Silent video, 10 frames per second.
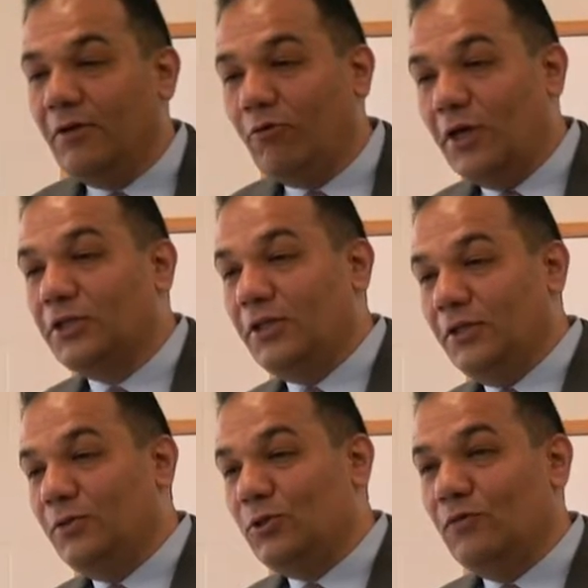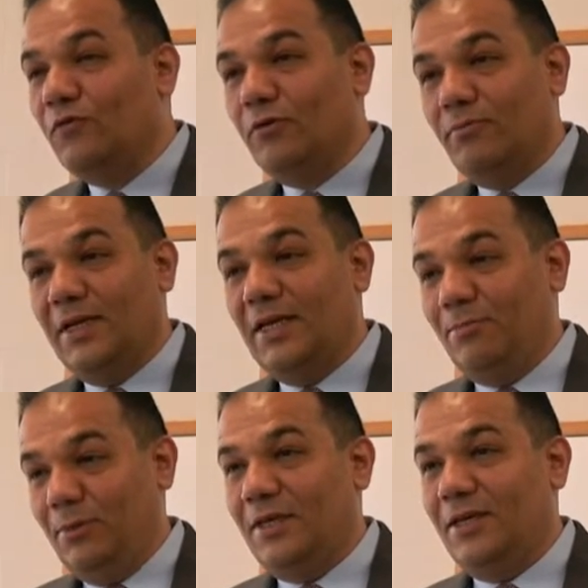right solution for many
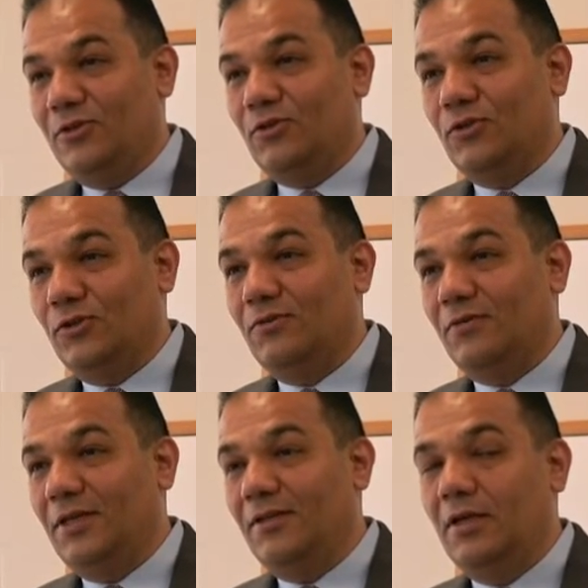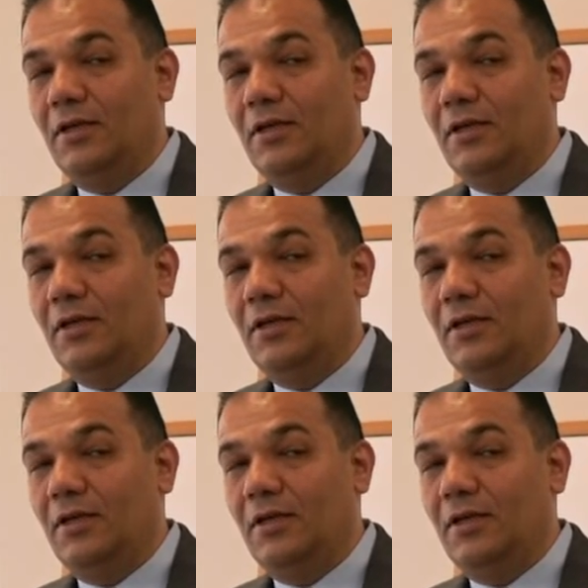applications, right?